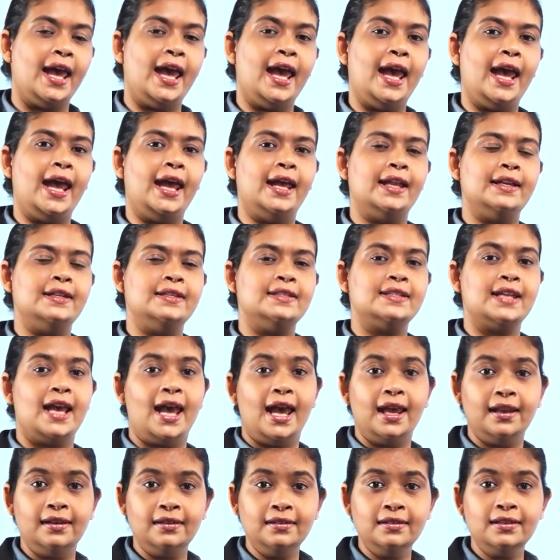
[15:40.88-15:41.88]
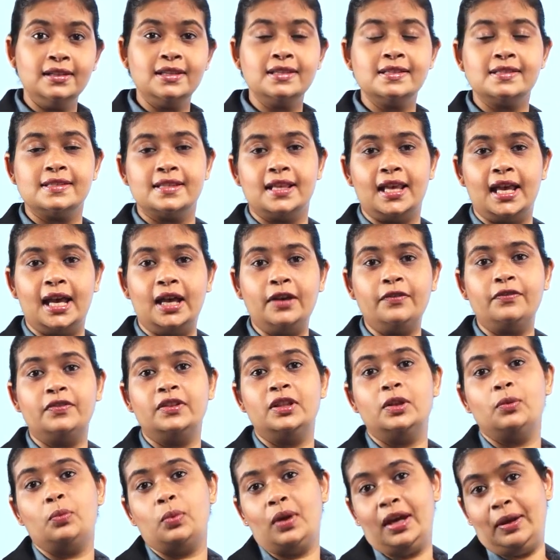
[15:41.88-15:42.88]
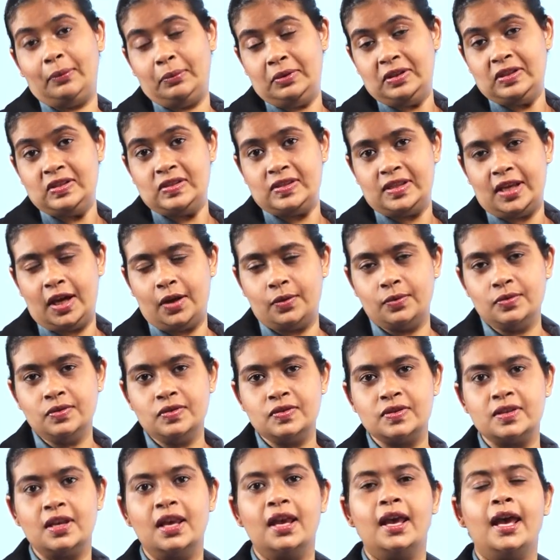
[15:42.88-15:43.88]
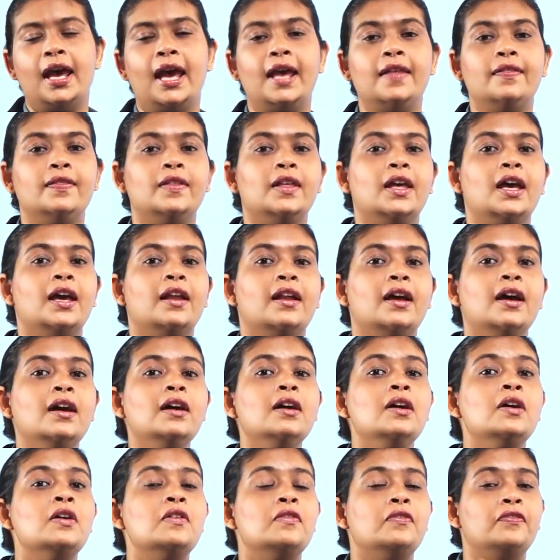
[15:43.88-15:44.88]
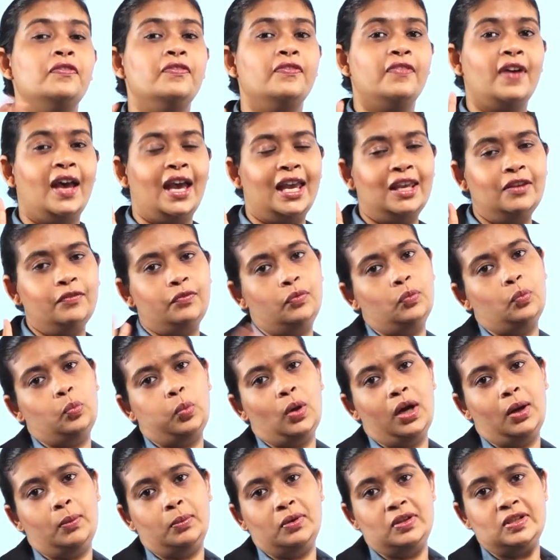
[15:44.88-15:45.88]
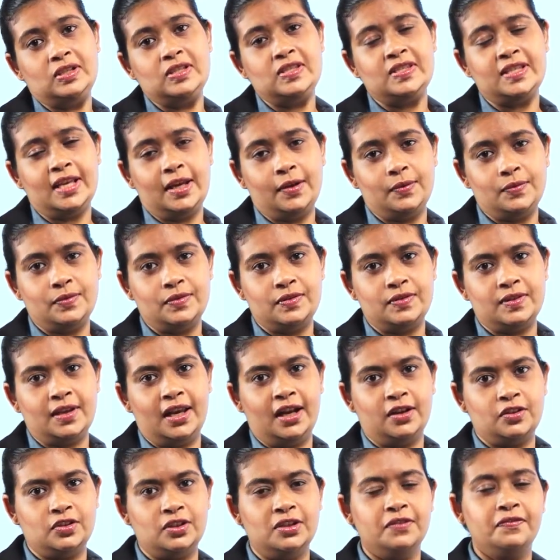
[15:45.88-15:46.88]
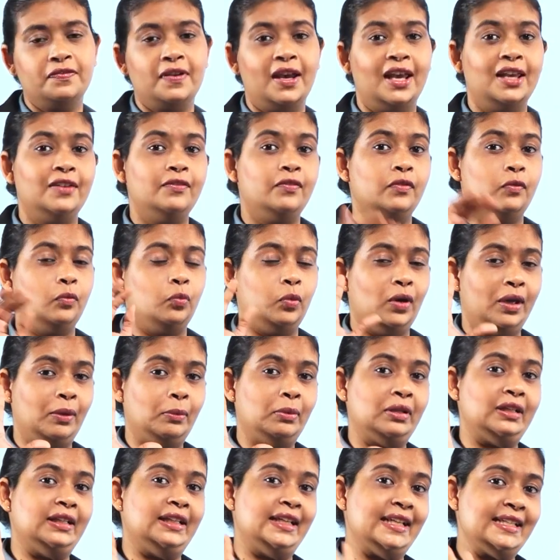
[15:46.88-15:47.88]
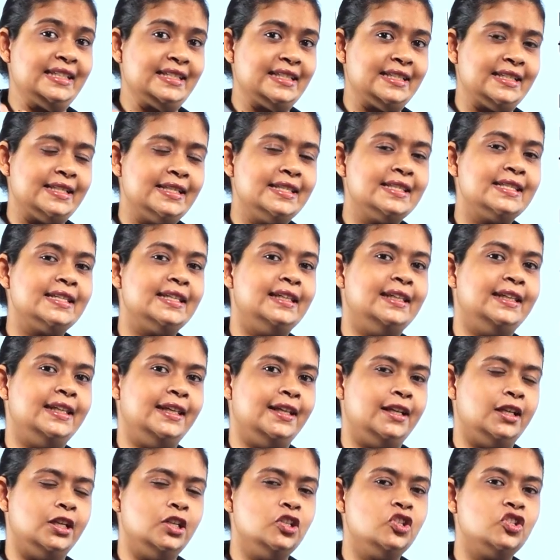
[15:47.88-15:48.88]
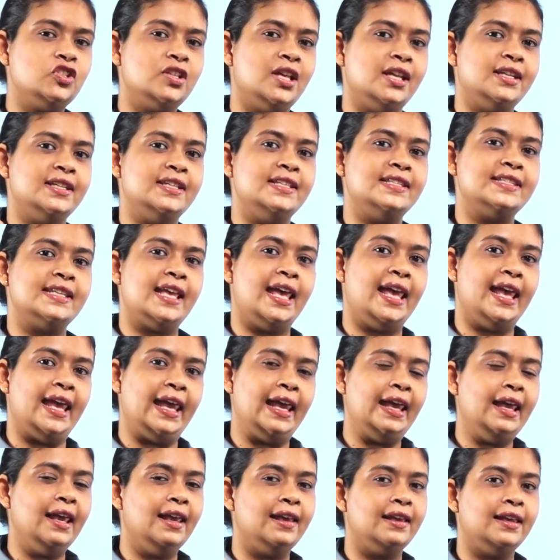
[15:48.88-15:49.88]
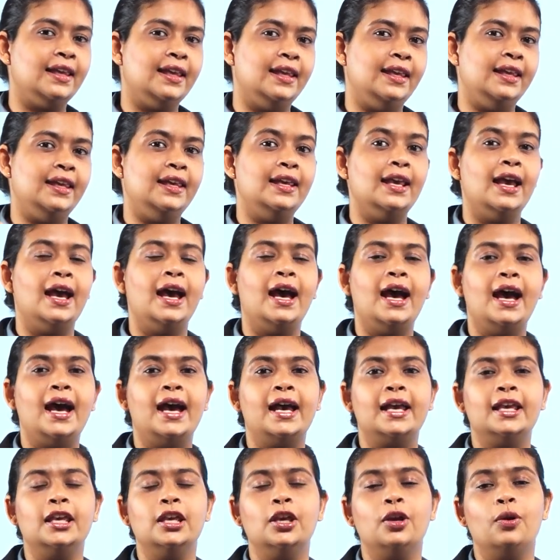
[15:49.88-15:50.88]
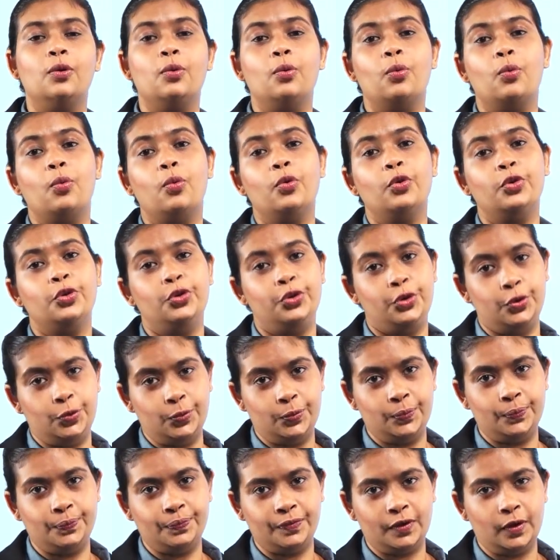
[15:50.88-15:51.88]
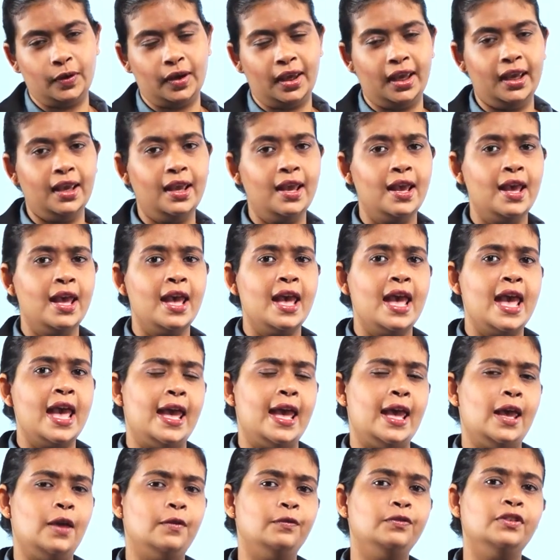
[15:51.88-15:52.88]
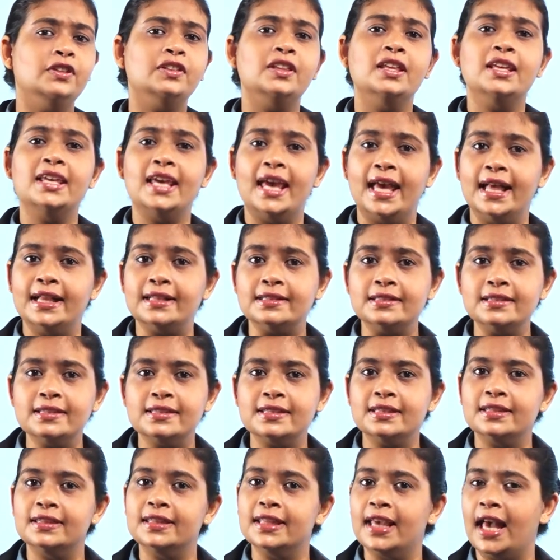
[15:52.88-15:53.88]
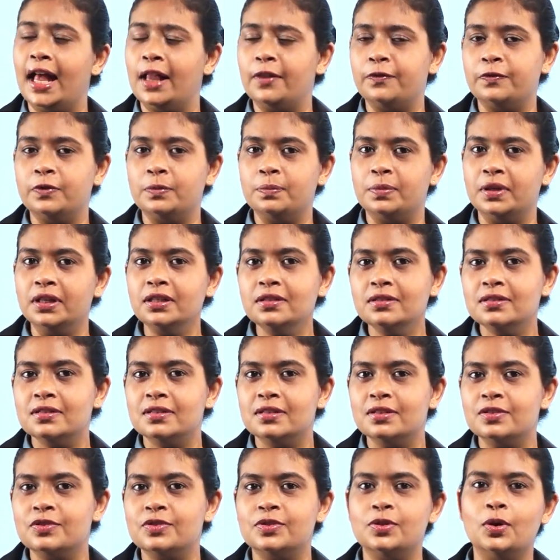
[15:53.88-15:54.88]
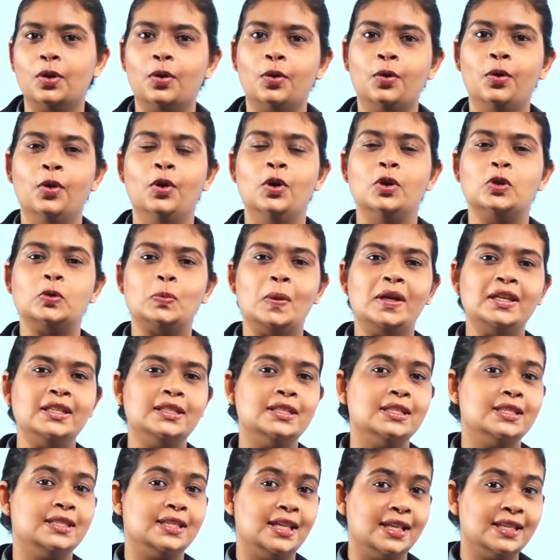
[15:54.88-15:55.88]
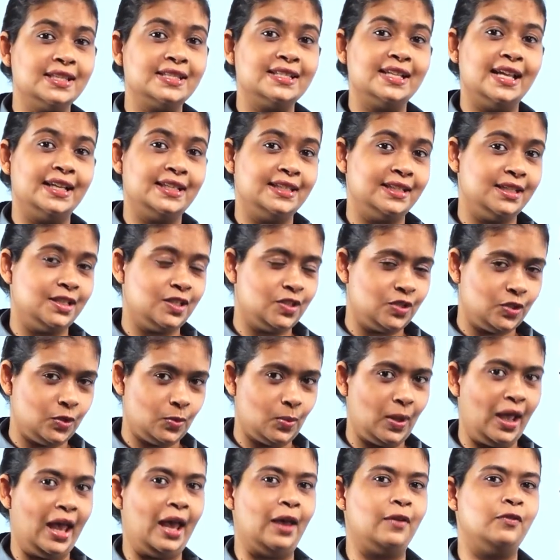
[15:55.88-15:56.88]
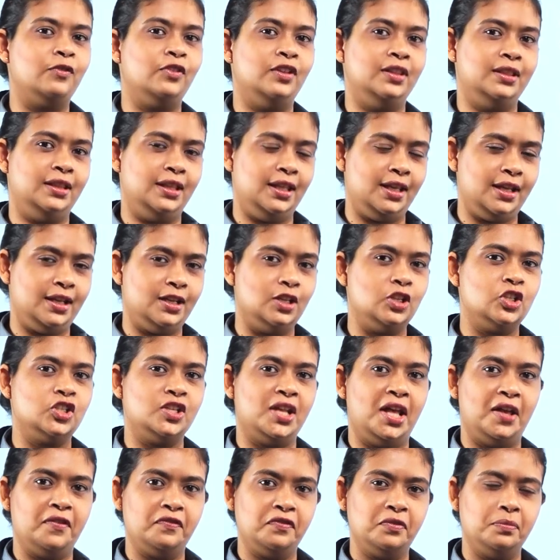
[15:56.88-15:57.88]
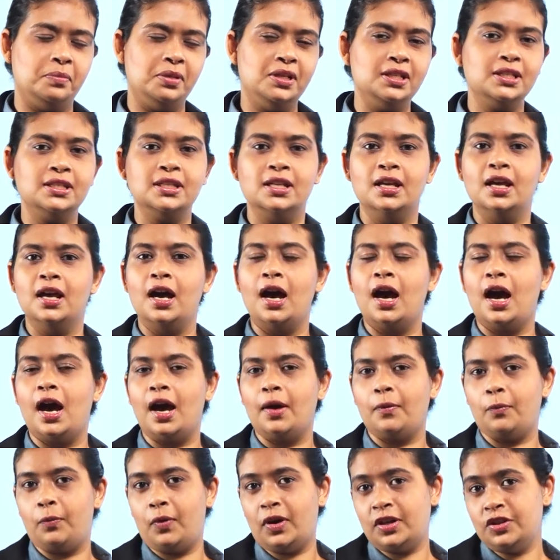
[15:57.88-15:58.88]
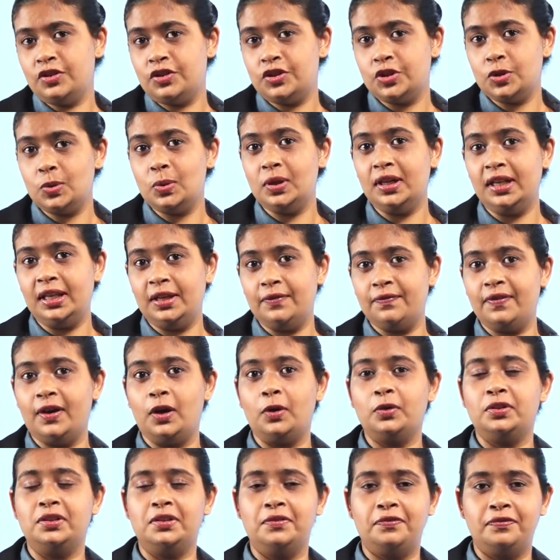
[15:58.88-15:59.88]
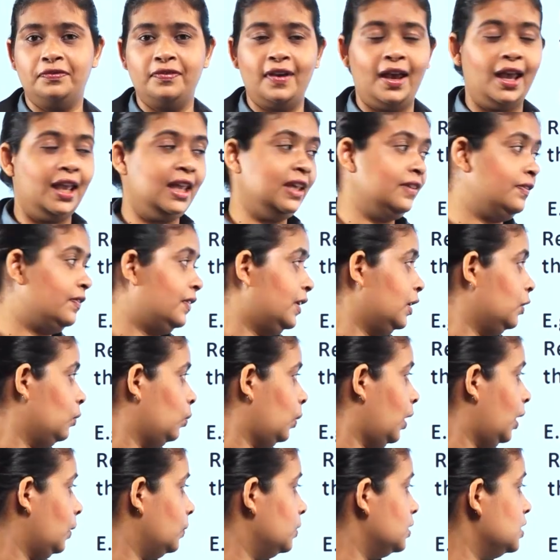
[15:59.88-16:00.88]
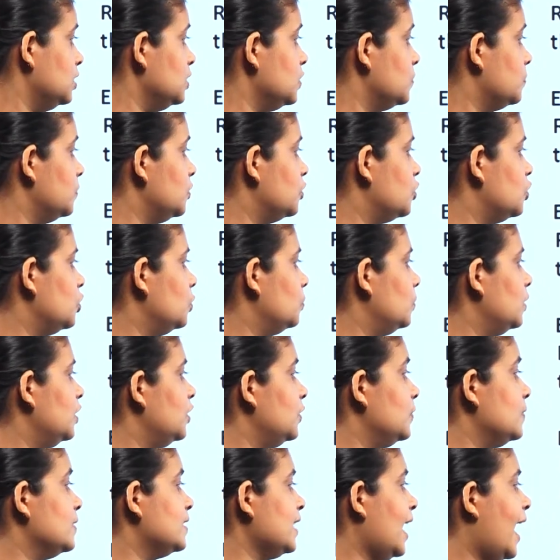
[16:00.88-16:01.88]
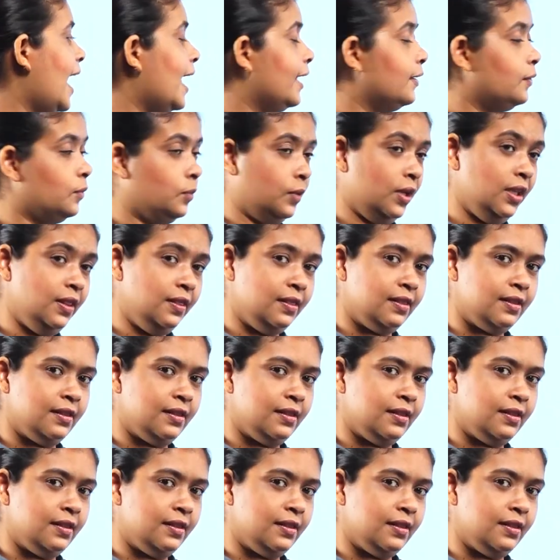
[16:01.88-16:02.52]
and N is there for the vowel sounds. And there are five vowel sounds, actually five vowel letters in English. That is A, E, I, O, U. Okay. Everything else in the alphabet, so 26 letters you have in the English alphabet. Once you leave out the five vowels, which you will use N with,